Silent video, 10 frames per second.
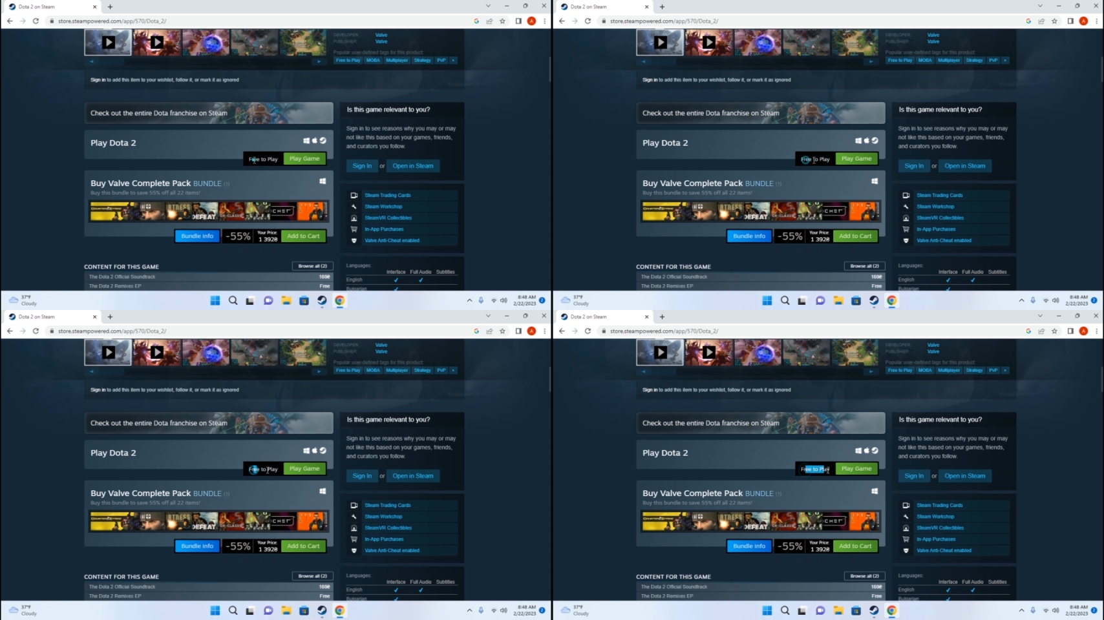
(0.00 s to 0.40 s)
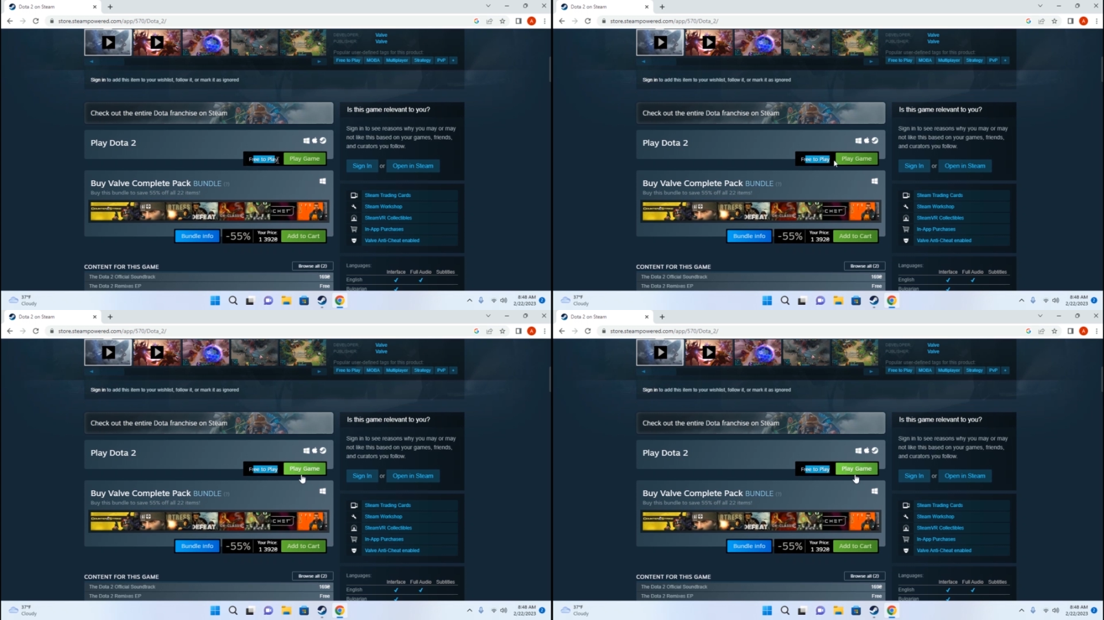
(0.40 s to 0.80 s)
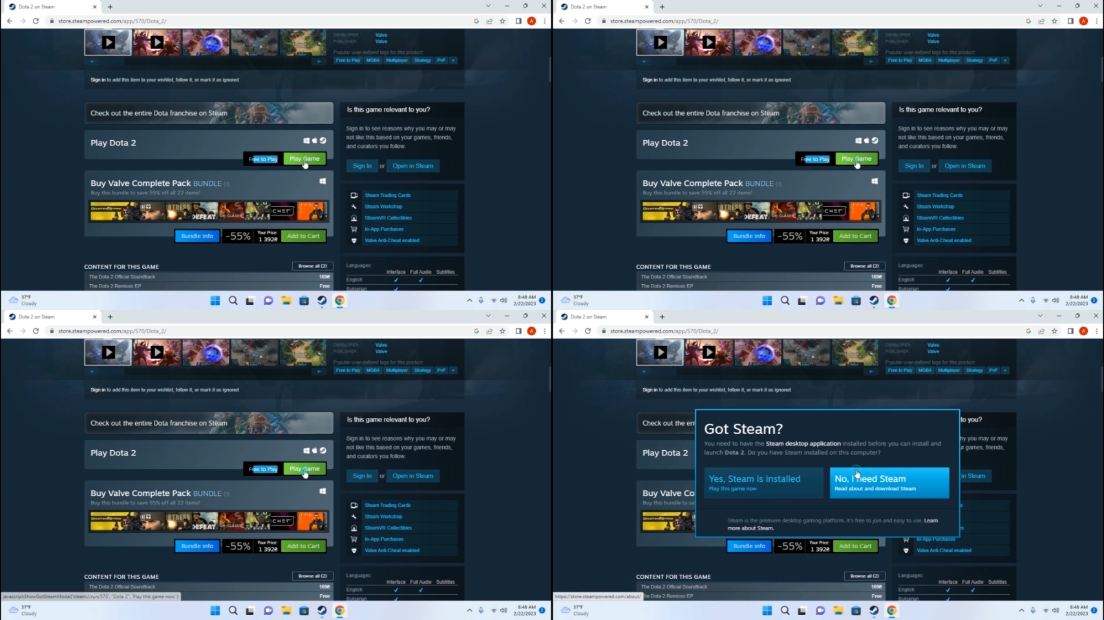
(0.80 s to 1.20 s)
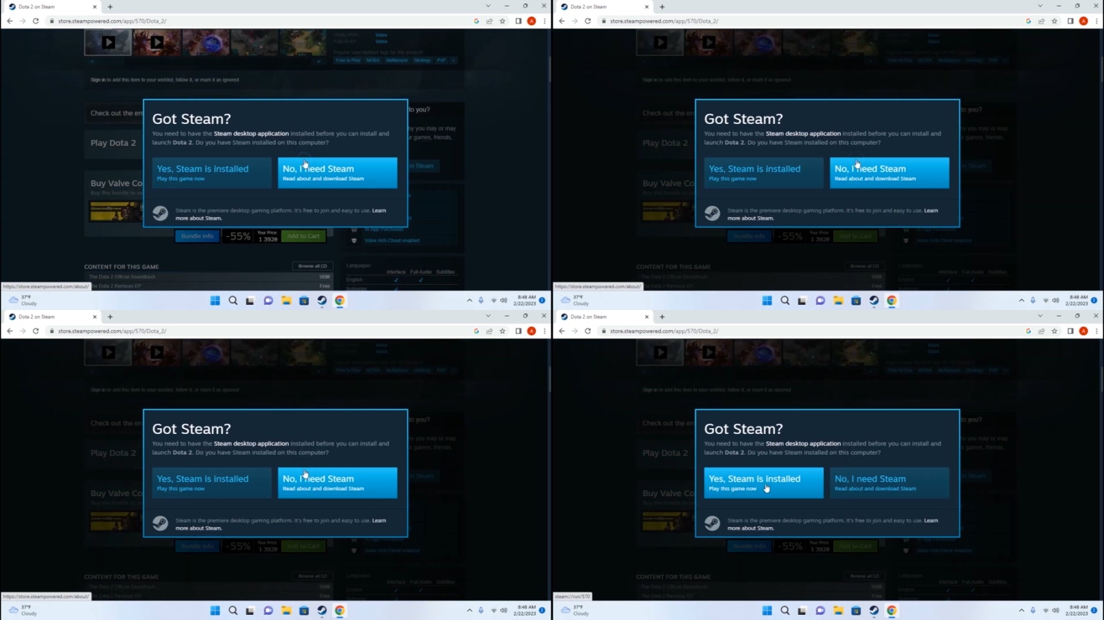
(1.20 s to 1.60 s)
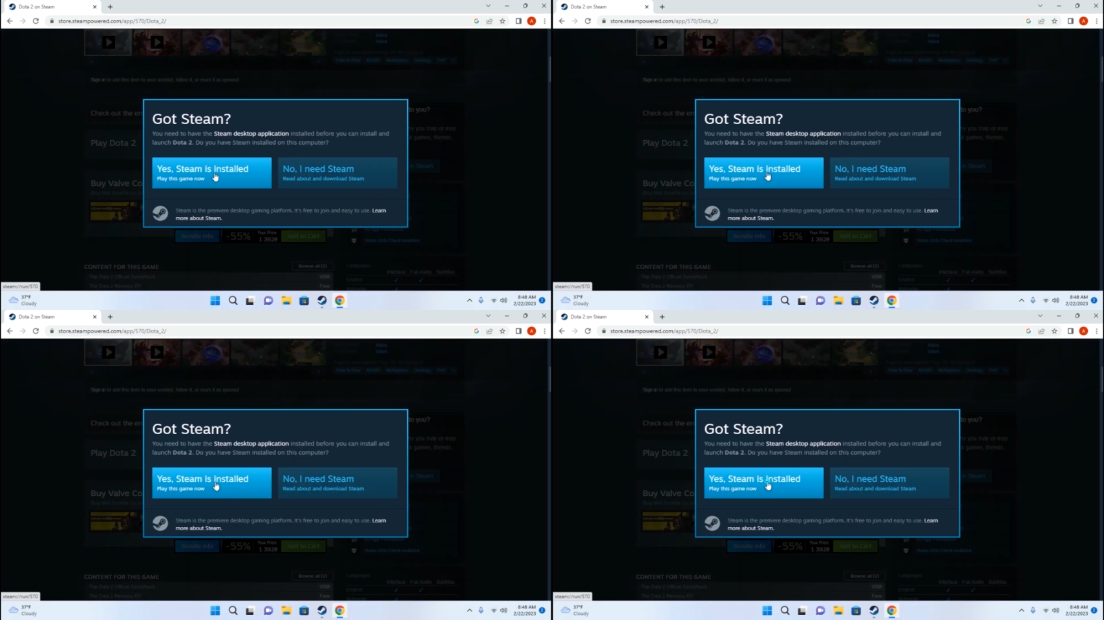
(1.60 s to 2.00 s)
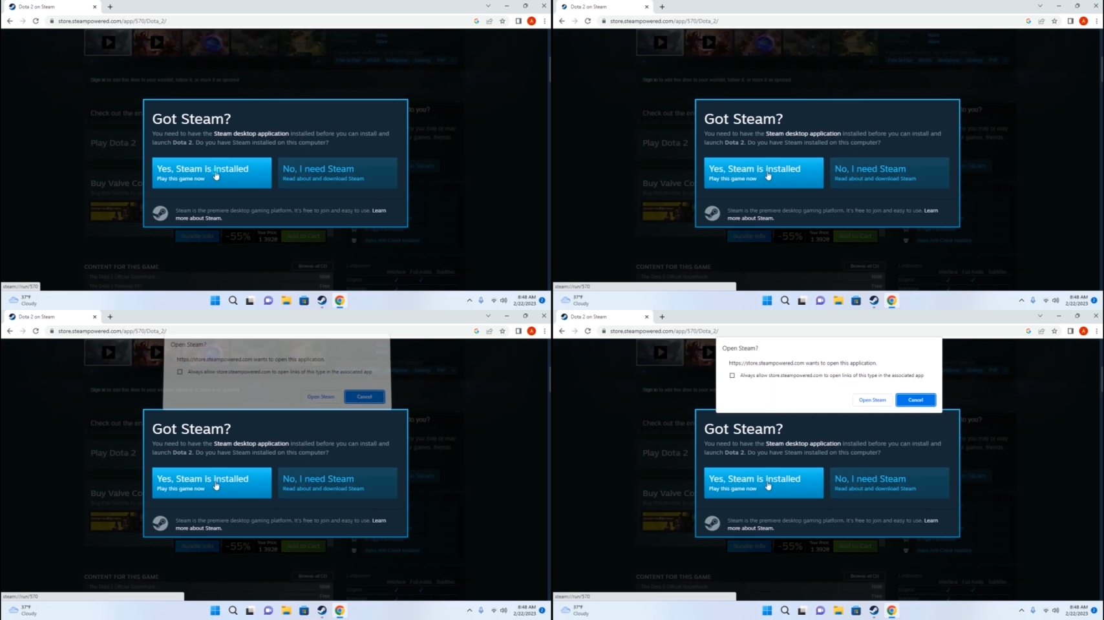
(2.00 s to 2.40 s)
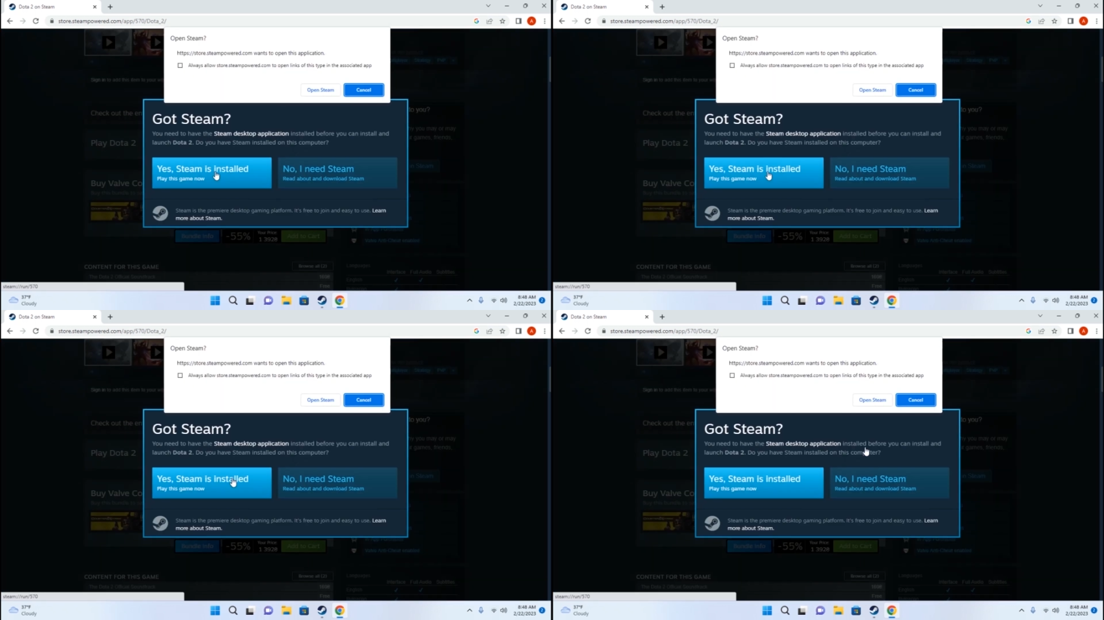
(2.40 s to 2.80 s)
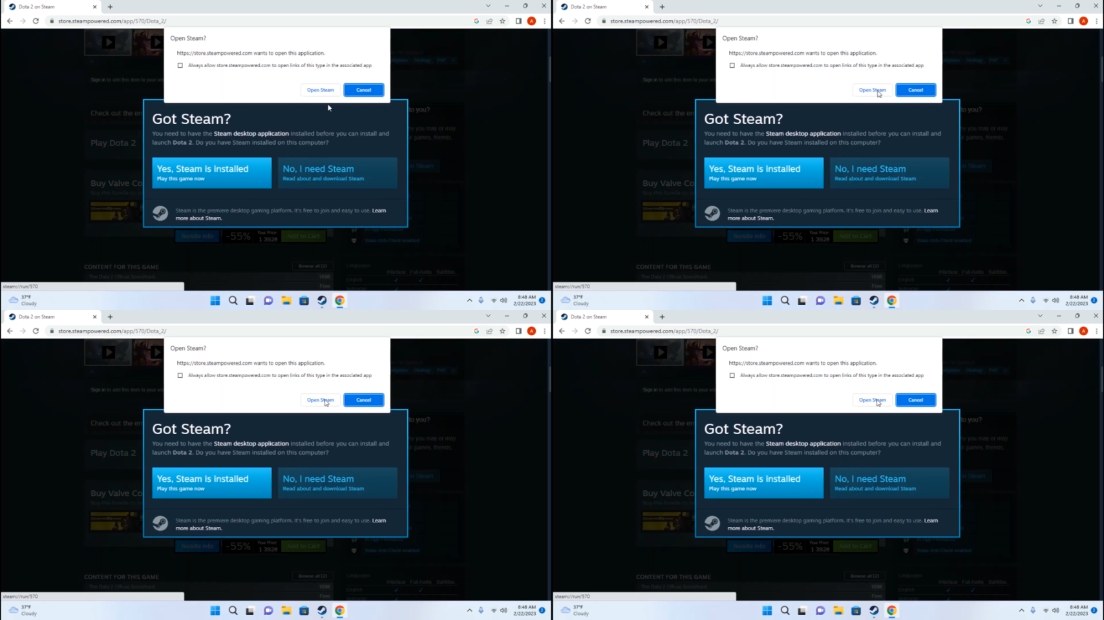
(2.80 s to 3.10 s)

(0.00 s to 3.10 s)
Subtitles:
[unreadable: no face in view]